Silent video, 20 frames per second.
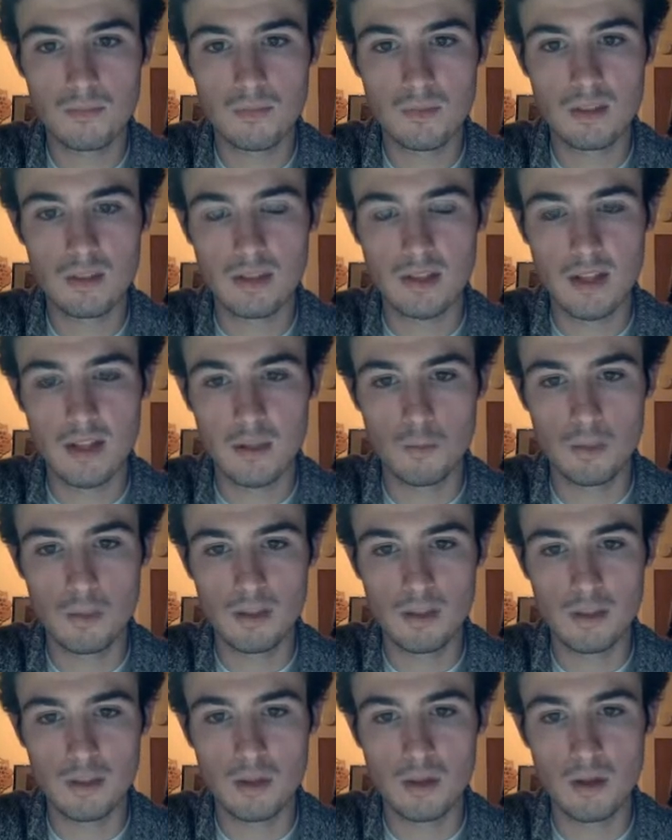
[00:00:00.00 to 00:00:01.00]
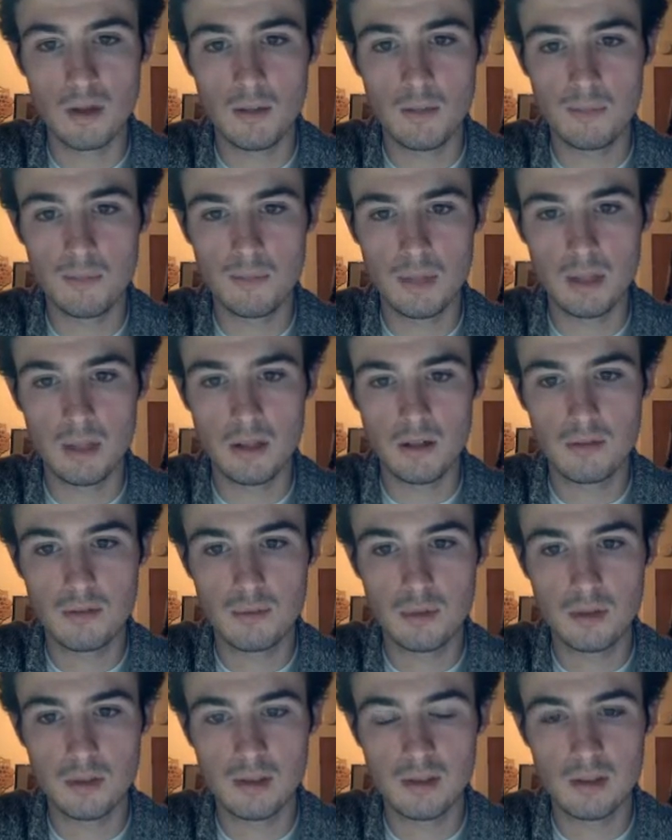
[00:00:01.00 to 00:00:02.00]
this knight and win this pawn. But
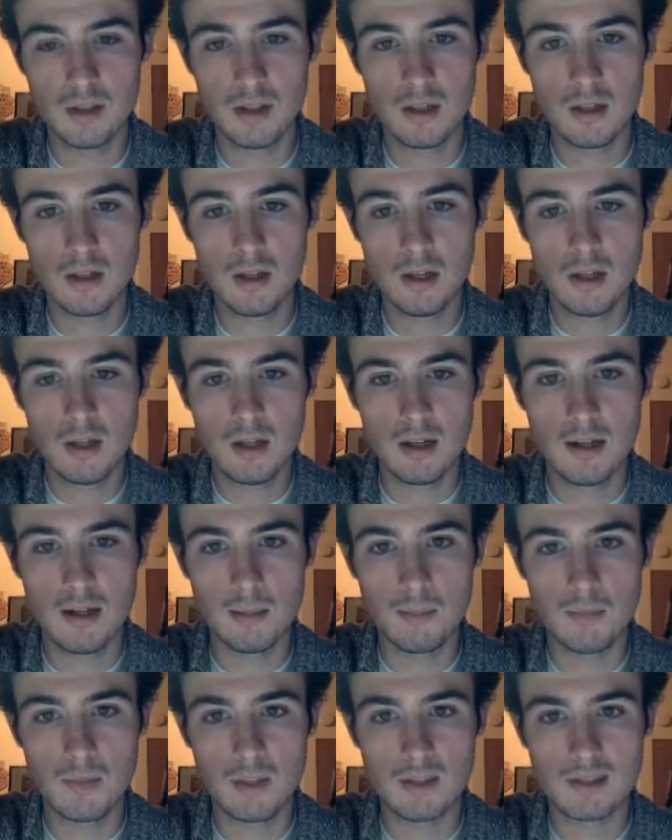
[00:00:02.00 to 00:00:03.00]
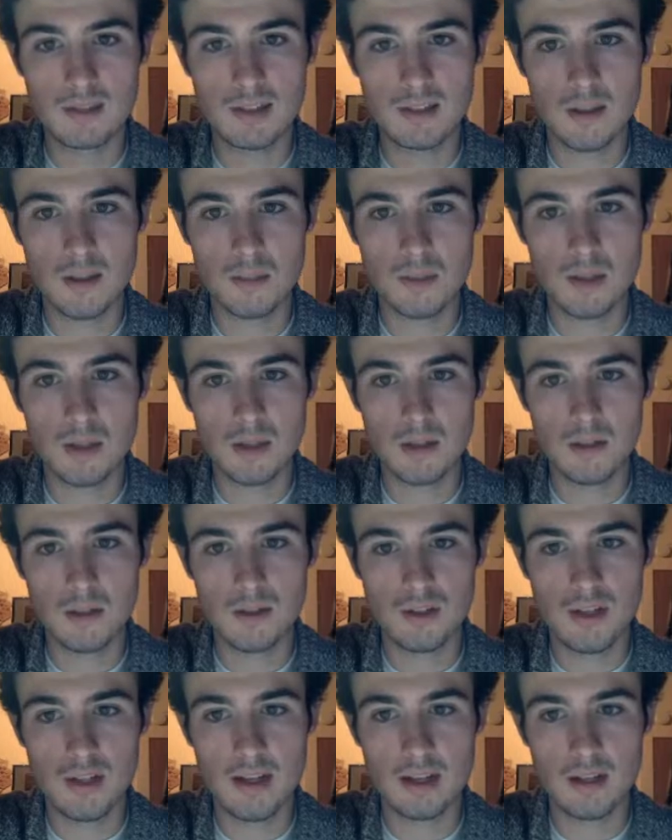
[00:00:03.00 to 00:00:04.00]
unfortunately, it sets up a
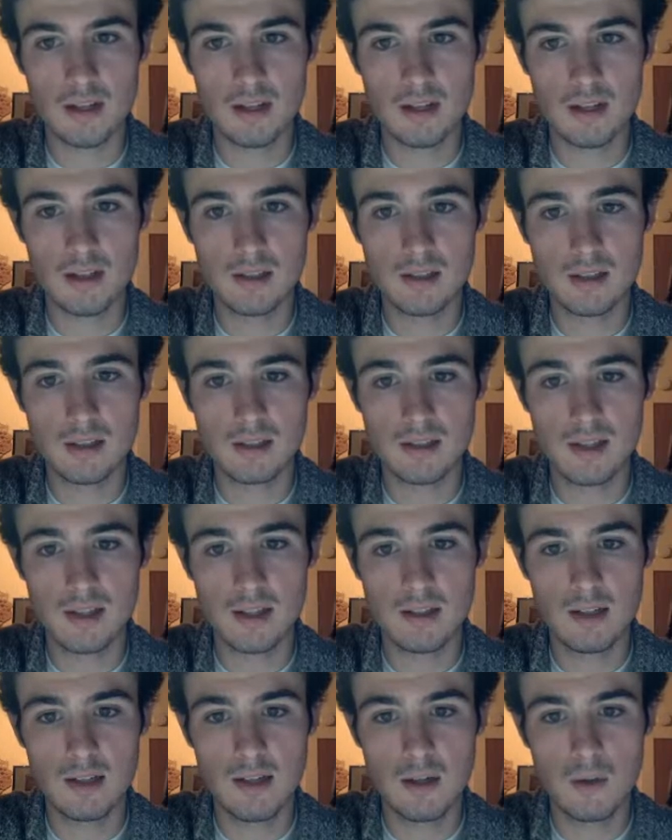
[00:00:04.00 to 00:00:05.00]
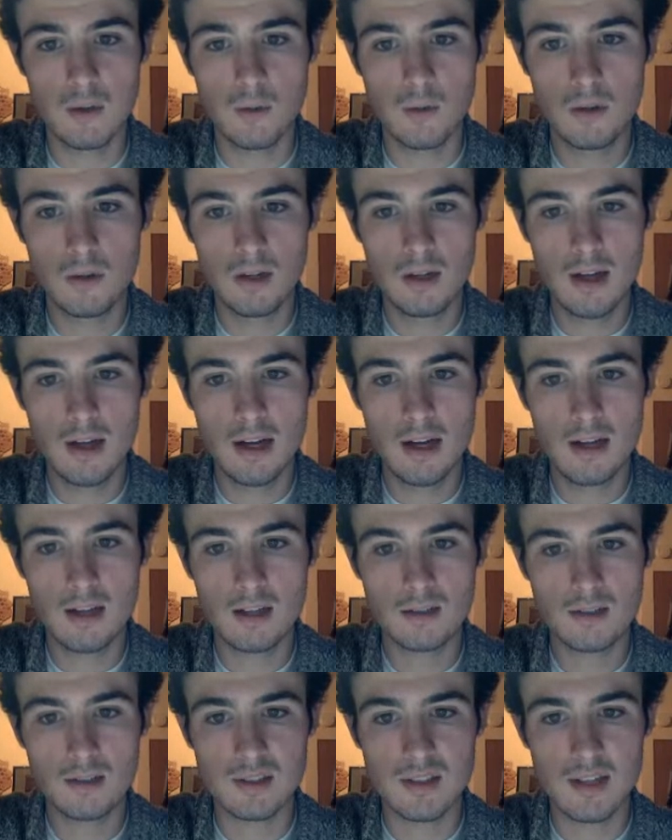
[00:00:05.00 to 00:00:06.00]
large attack on his king side. Now,
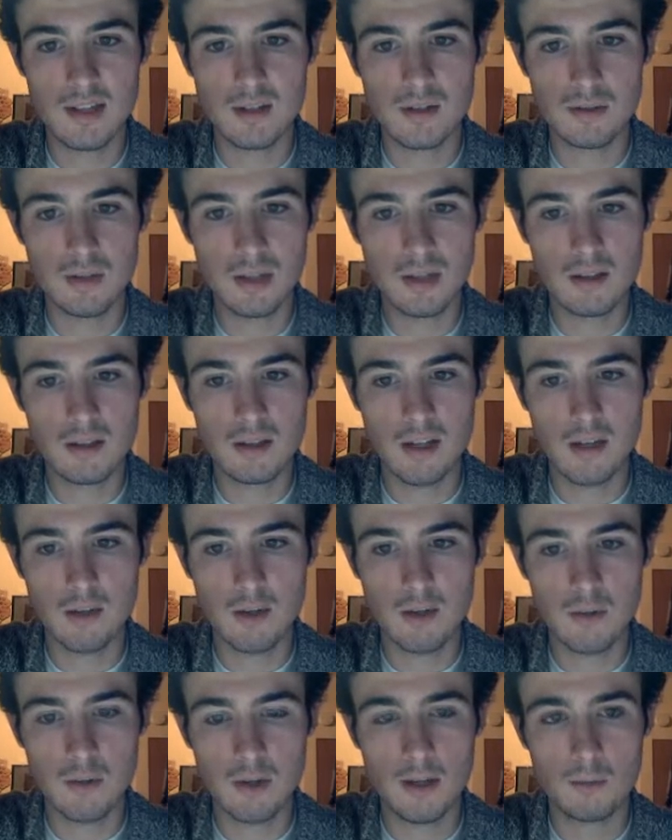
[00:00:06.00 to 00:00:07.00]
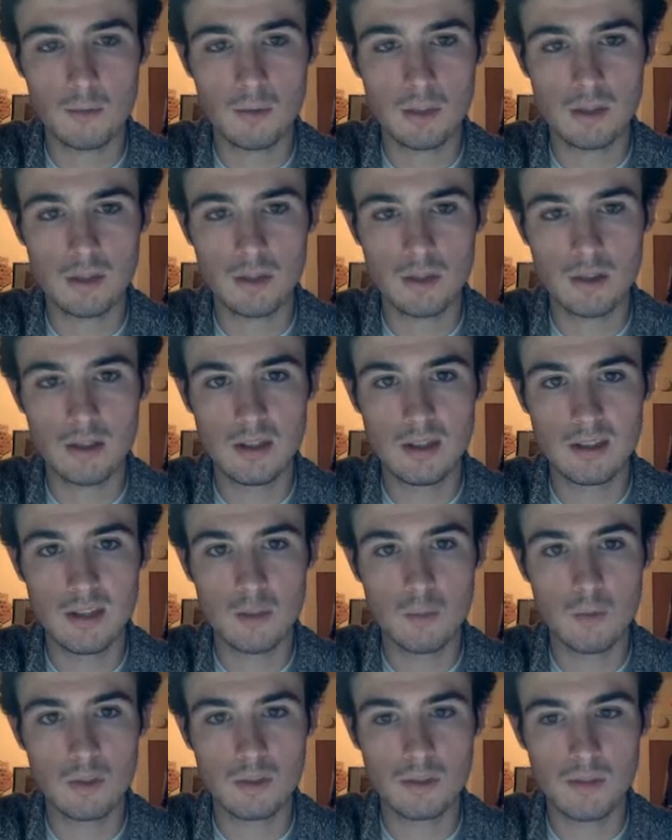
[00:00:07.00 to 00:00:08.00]
I decide to kick the knight right away, which it
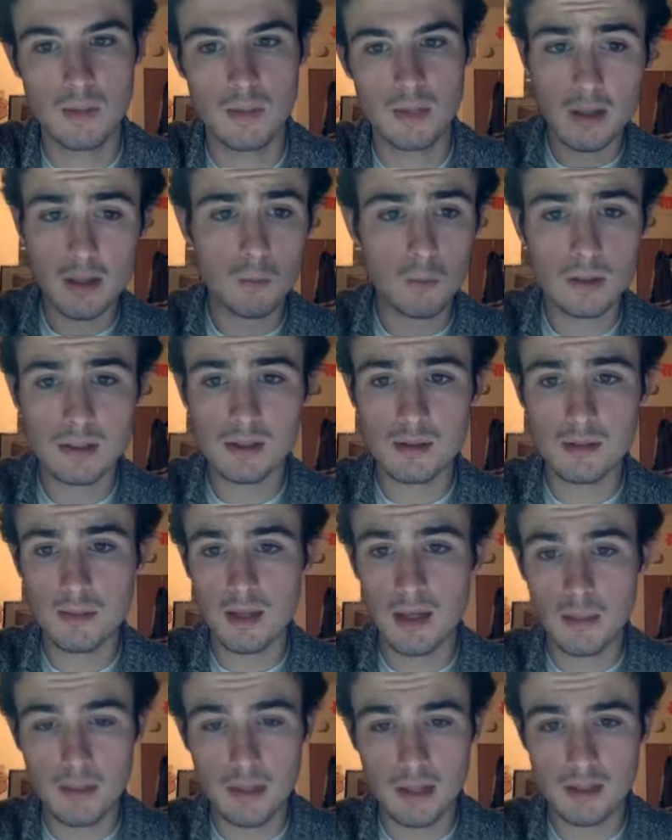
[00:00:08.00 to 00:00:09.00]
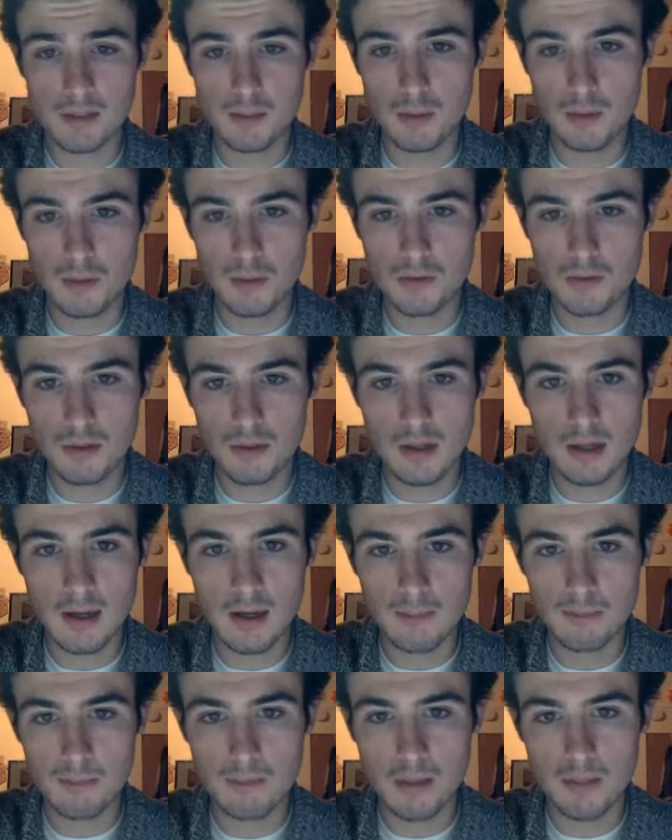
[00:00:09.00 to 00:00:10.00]
said wasn't my best move.
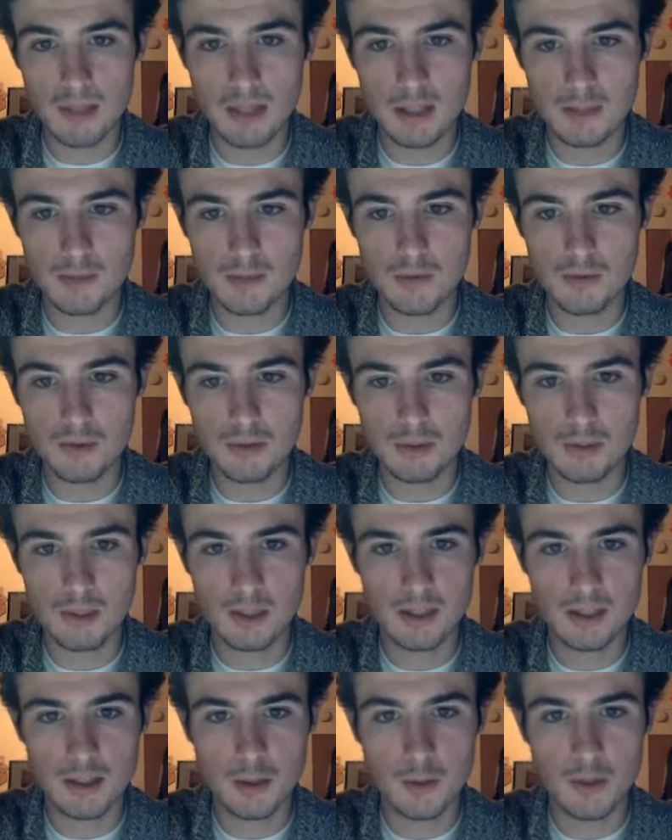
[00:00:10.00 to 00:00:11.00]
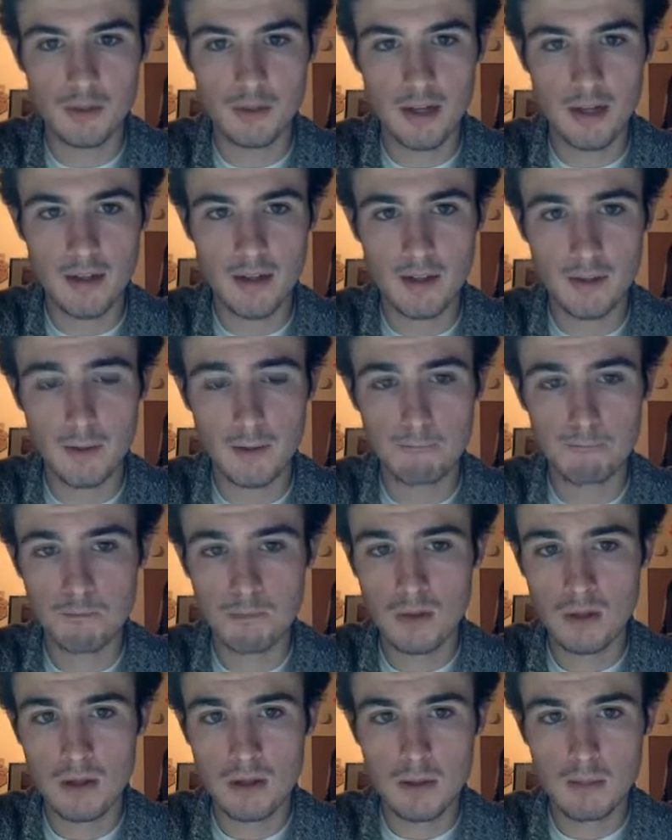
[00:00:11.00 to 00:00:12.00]
My best move was bringing the queen right here,
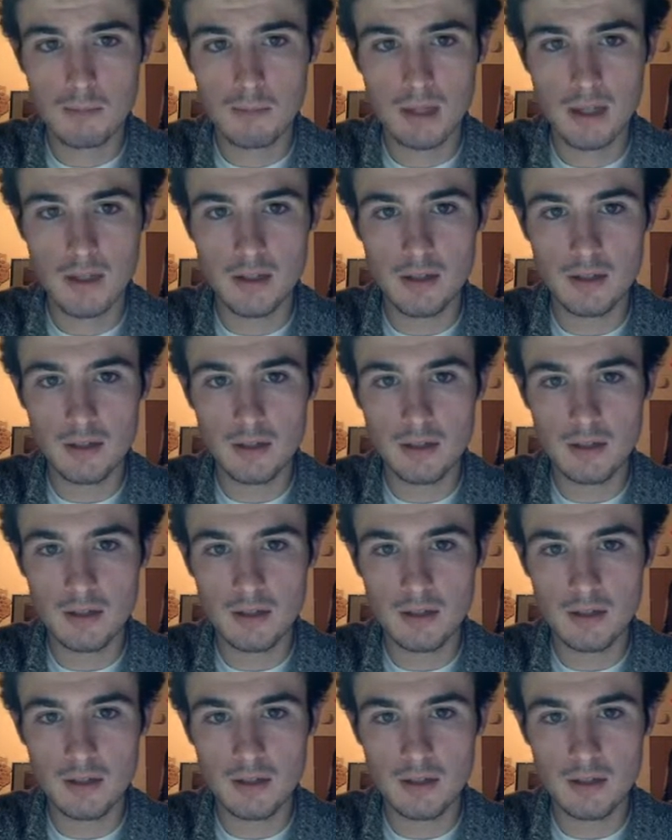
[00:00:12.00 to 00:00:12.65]
but